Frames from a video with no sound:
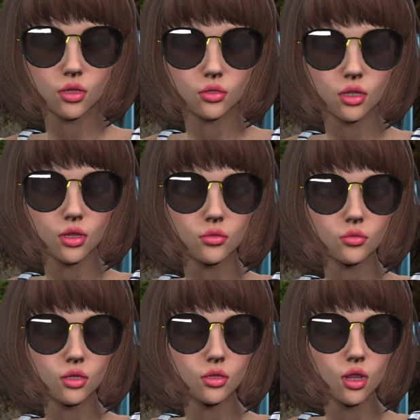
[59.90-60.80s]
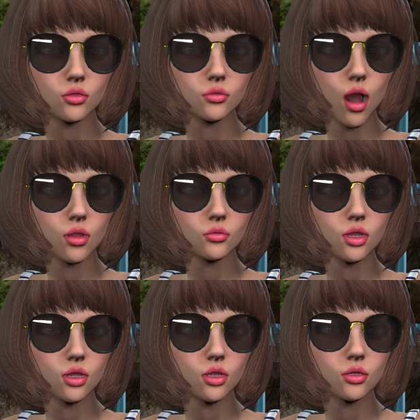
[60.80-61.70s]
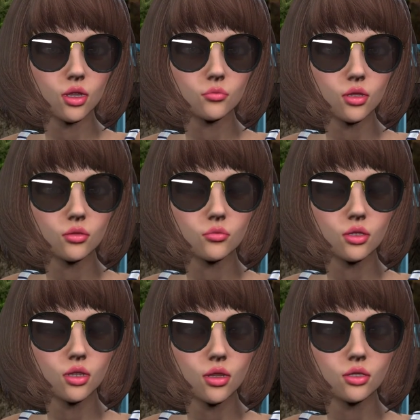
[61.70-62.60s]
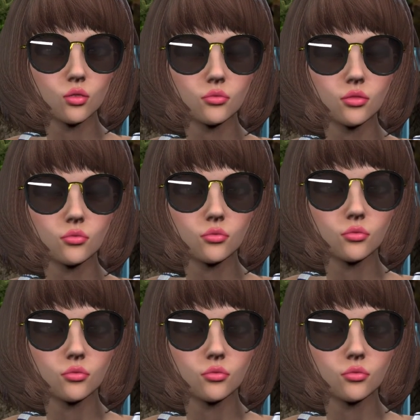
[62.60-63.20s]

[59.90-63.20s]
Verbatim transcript: than sitting here by the pool, relaxing in the sunshine.